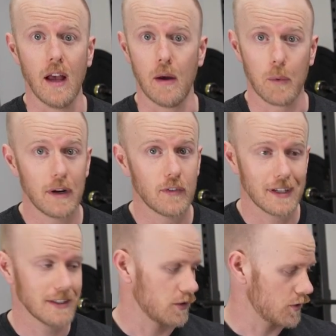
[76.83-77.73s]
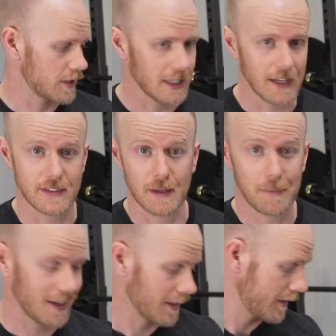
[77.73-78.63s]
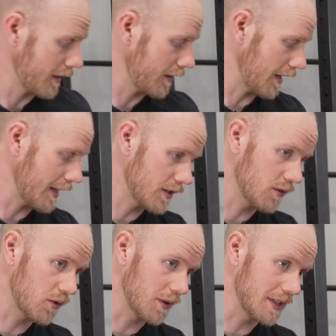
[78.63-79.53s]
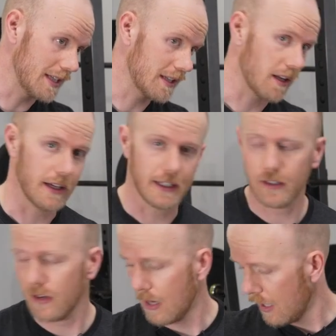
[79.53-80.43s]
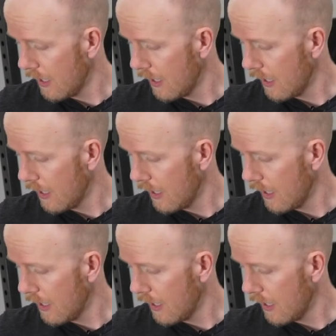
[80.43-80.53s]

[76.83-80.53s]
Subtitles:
Whatever it is, you just need to have something that lets you do a decline here.